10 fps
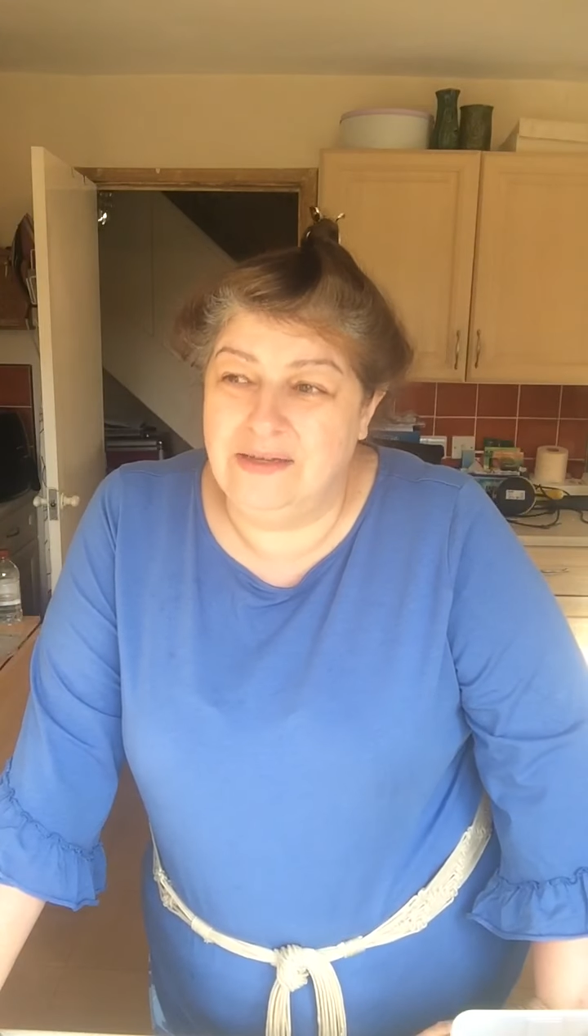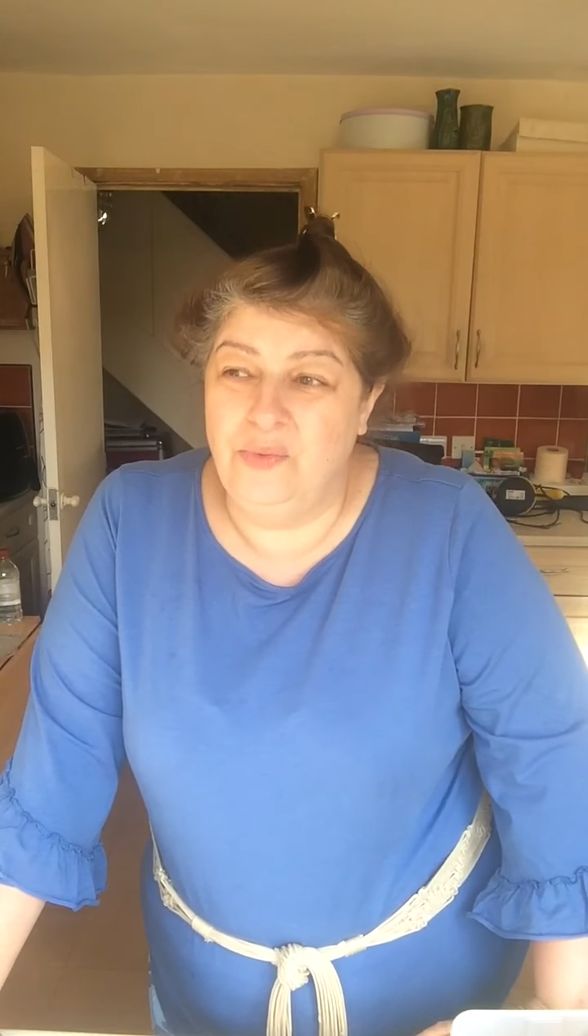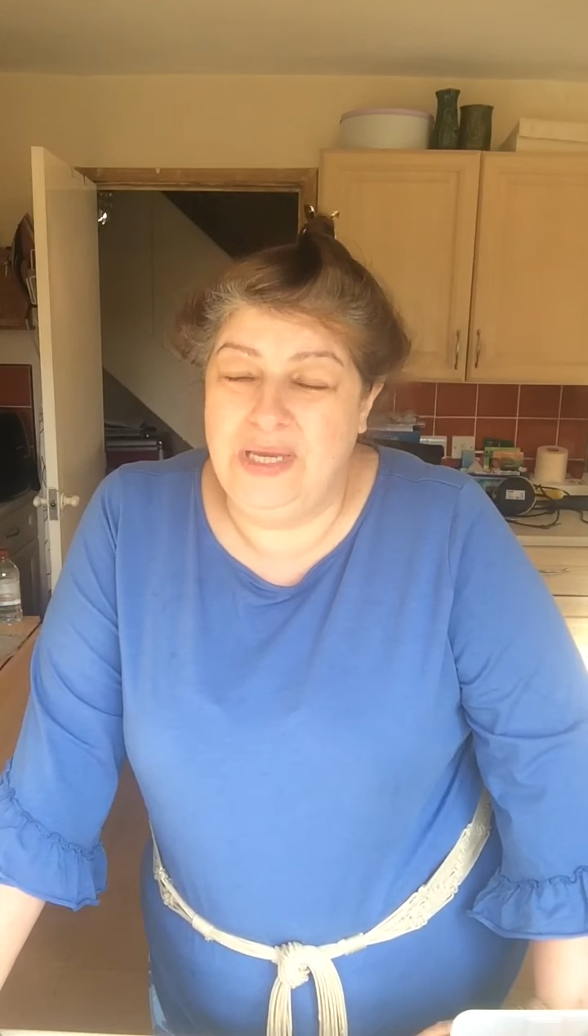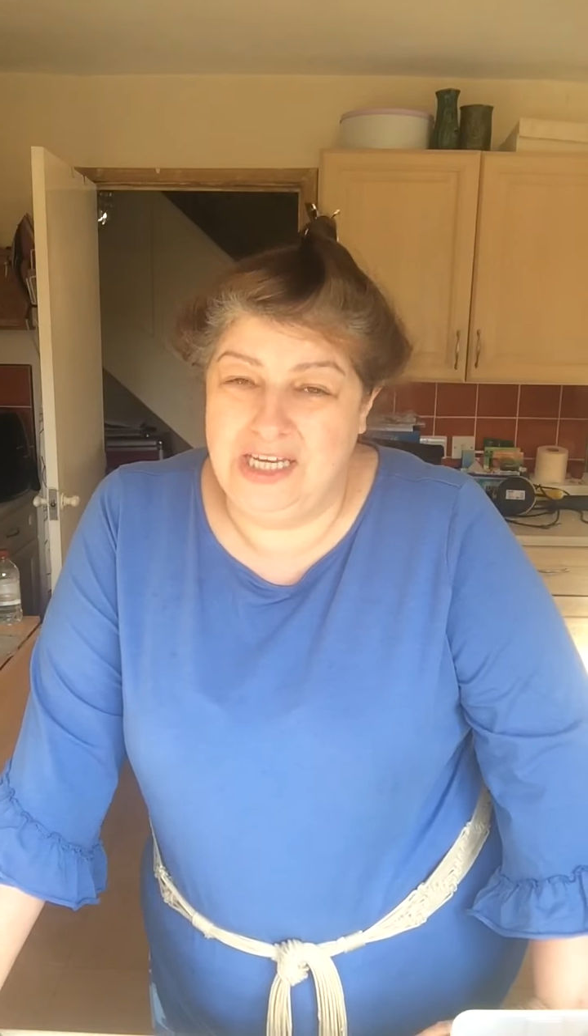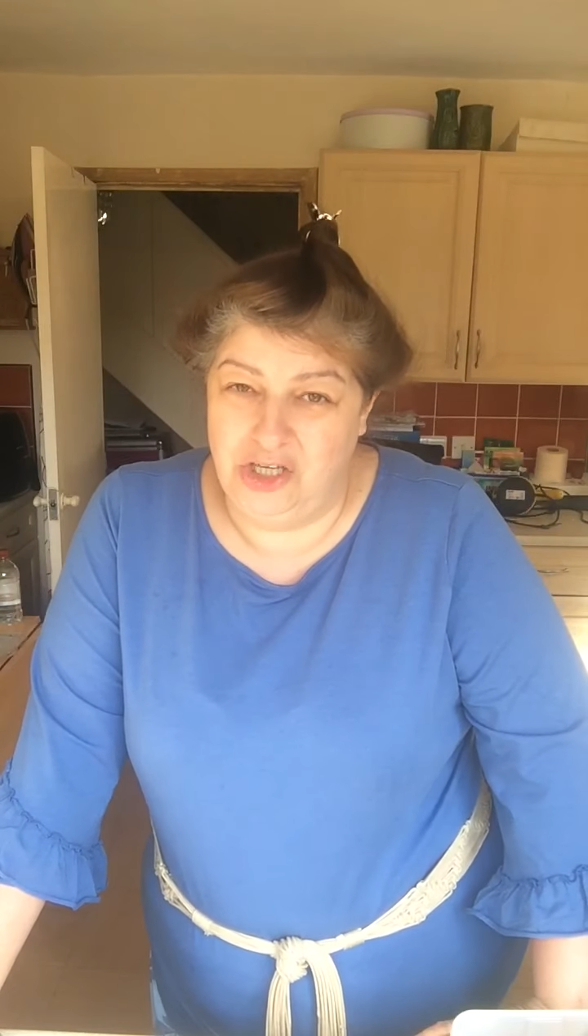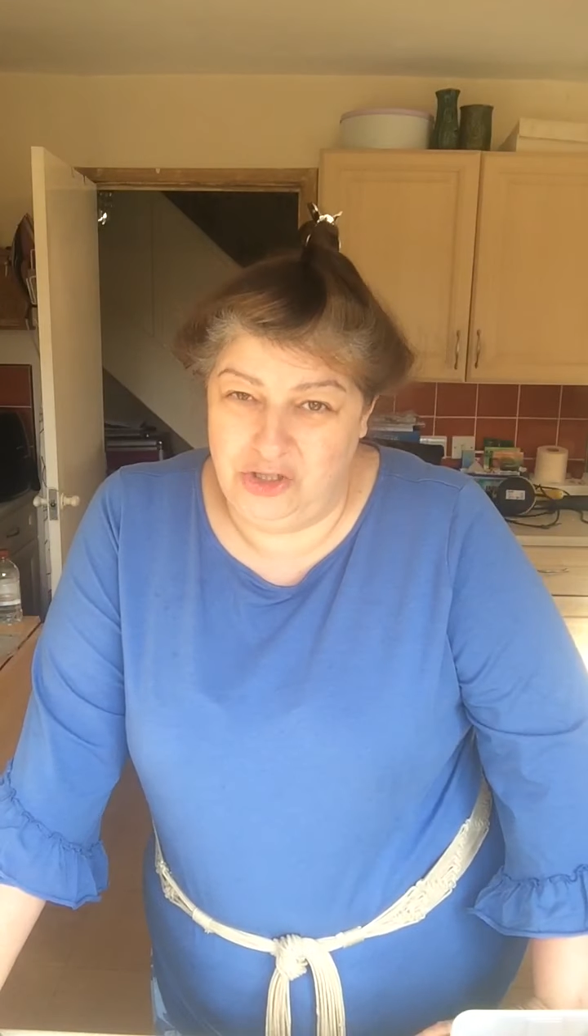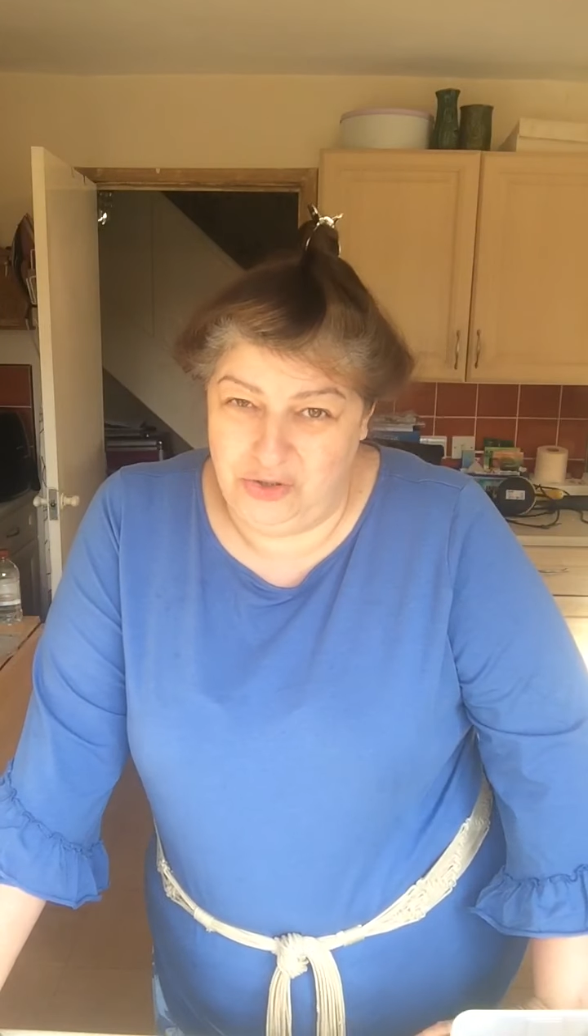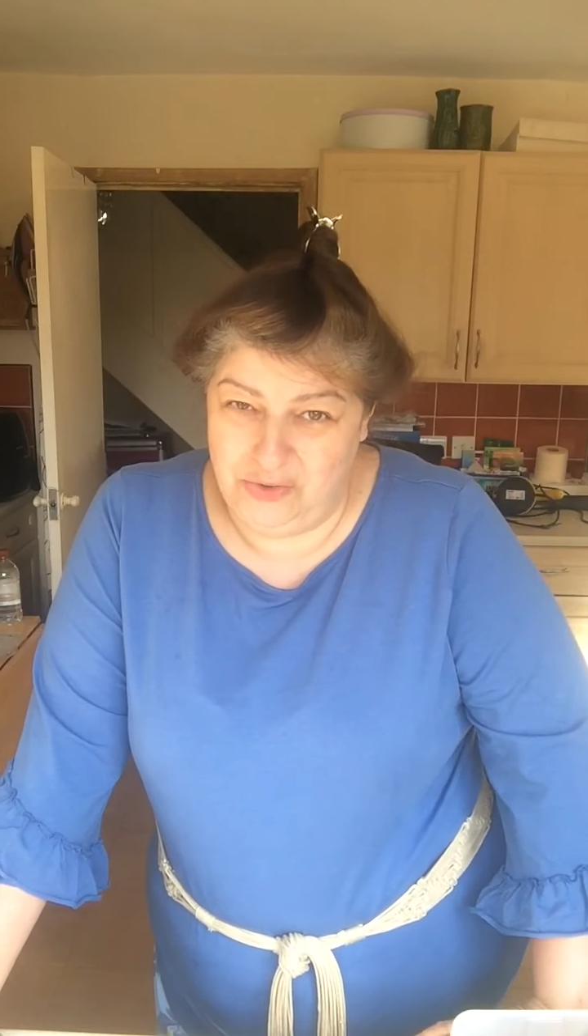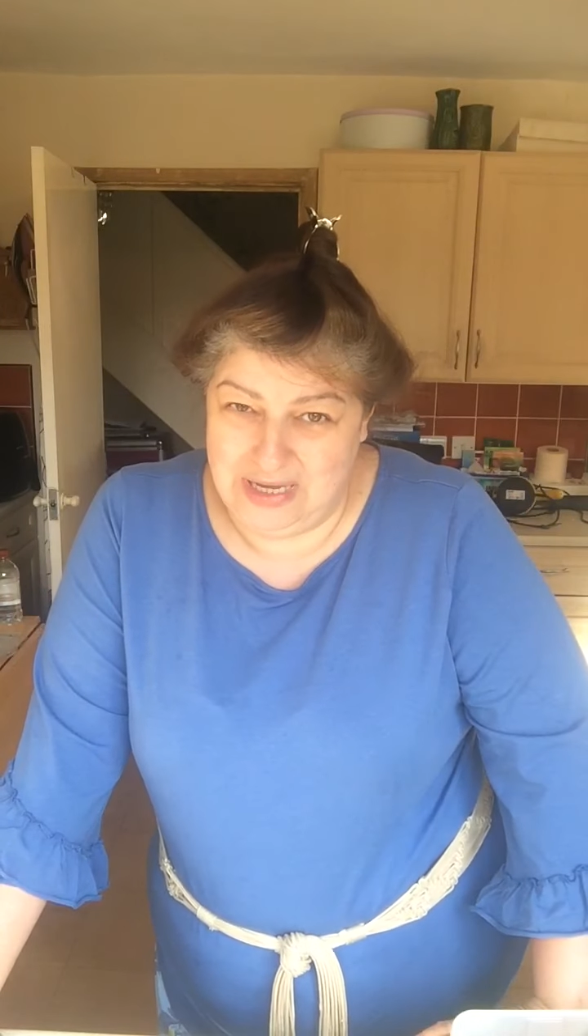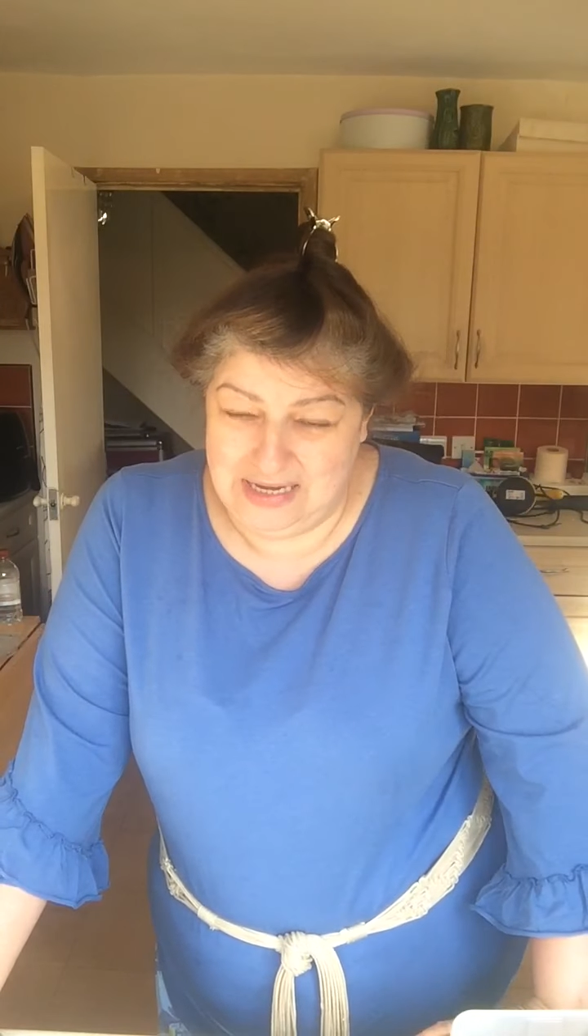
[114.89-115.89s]
that we can
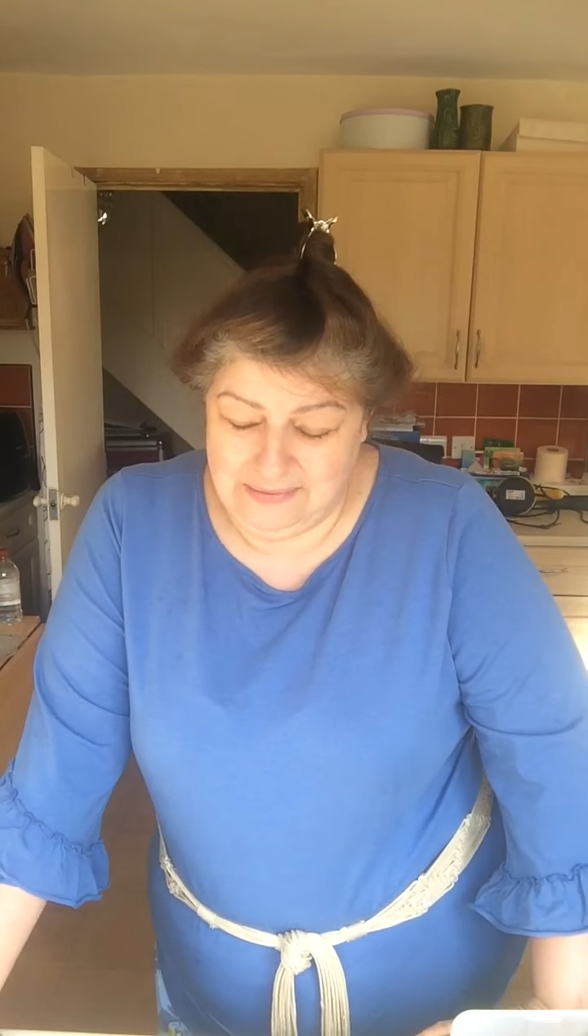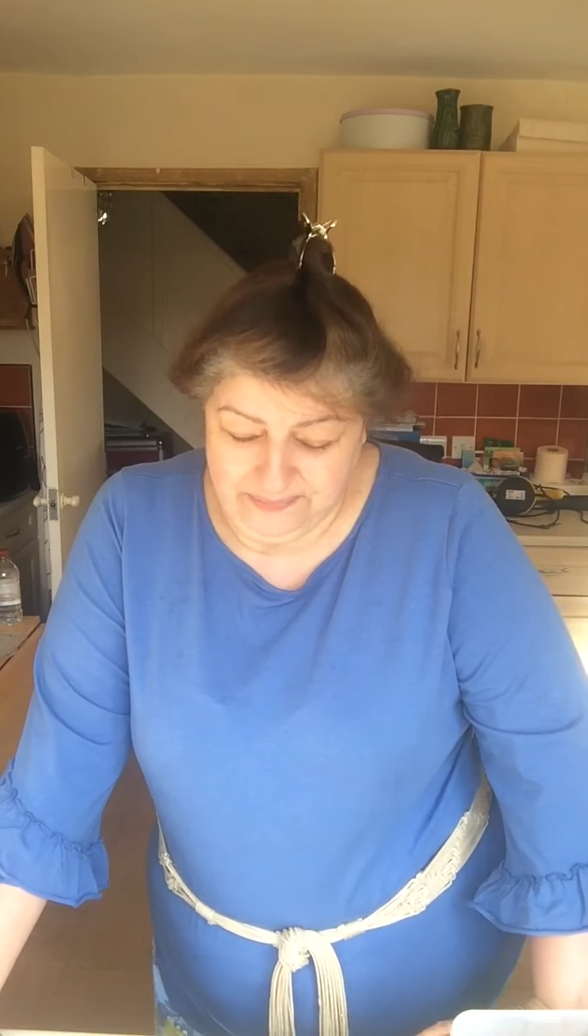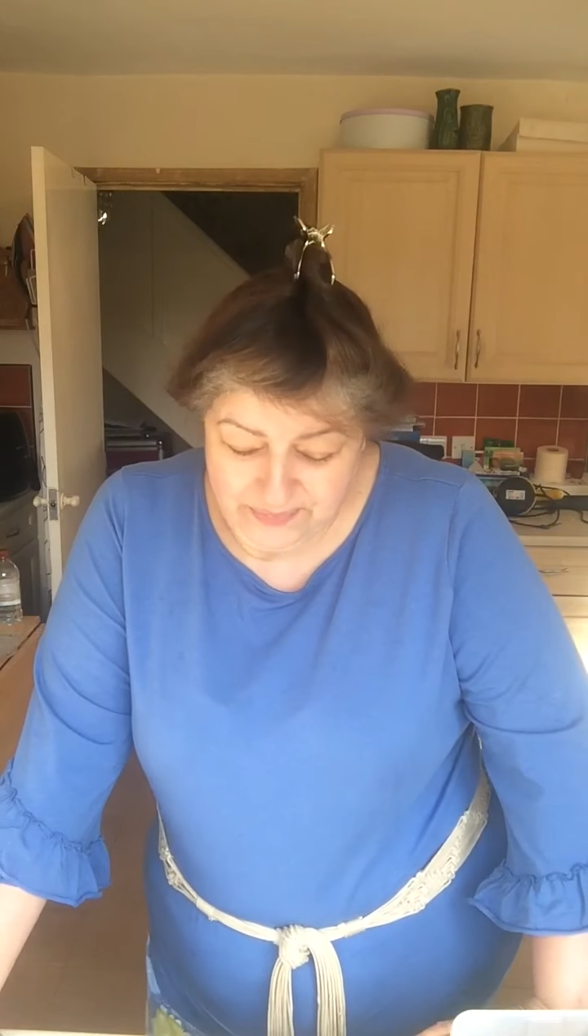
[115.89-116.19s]
do that.